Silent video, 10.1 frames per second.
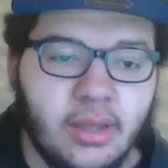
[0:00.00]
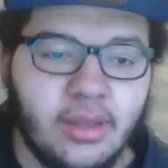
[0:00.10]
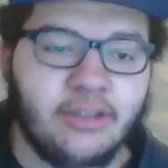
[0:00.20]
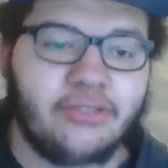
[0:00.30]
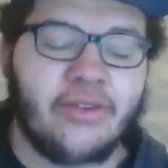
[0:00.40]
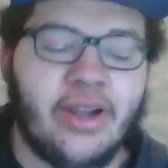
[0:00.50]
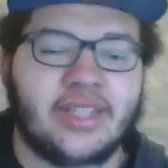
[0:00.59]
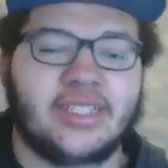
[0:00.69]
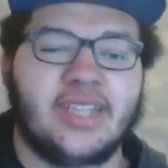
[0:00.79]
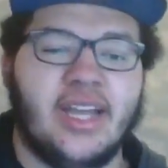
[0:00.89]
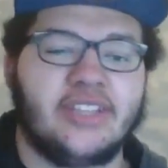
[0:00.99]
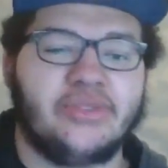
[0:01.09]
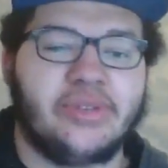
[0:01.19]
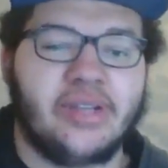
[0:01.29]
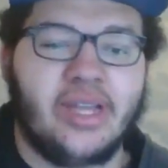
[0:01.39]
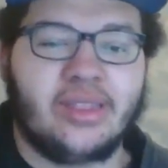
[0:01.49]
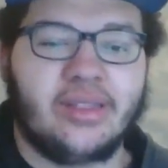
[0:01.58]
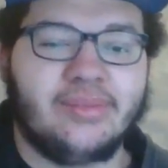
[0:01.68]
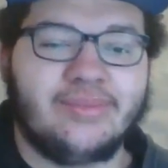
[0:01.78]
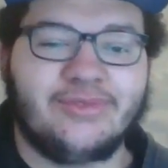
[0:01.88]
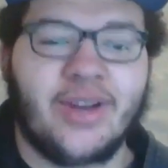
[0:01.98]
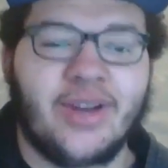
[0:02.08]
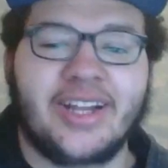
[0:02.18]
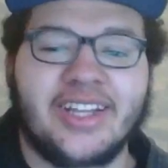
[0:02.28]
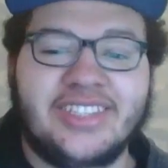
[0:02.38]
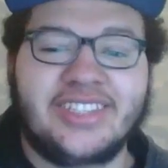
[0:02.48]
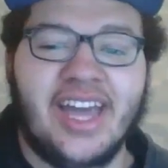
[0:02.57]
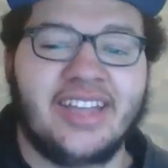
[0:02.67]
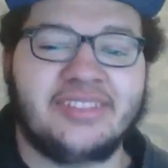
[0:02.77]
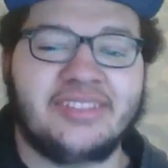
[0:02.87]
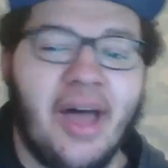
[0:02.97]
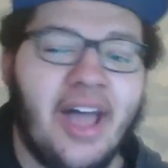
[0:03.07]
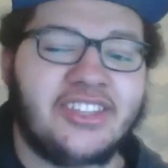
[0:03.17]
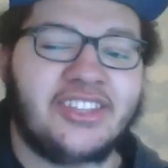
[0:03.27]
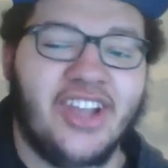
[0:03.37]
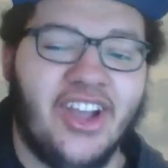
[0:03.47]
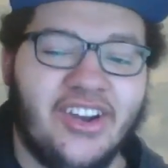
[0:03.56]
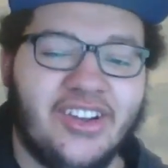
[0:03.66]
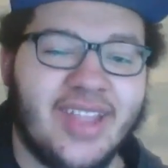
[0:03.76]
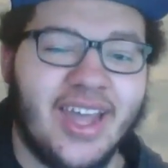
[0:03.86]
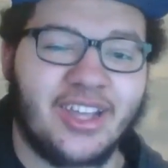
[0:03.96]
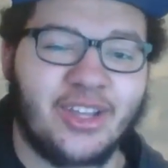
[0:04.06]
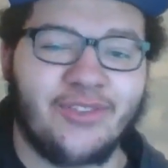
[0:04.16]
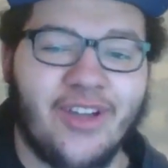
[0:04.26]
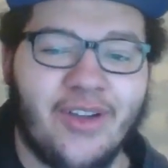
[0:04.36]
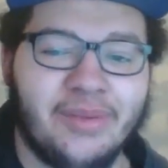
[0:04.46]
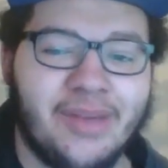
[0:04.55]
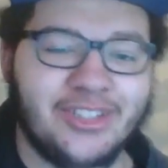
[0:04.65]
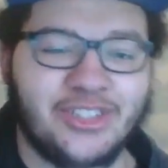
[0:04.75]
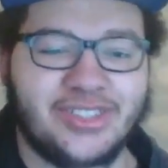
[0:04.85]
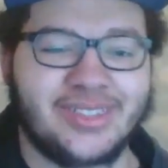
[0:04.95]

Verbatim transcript: Those Frankensteins were nothing. Frankenstein's monster, thank you very much.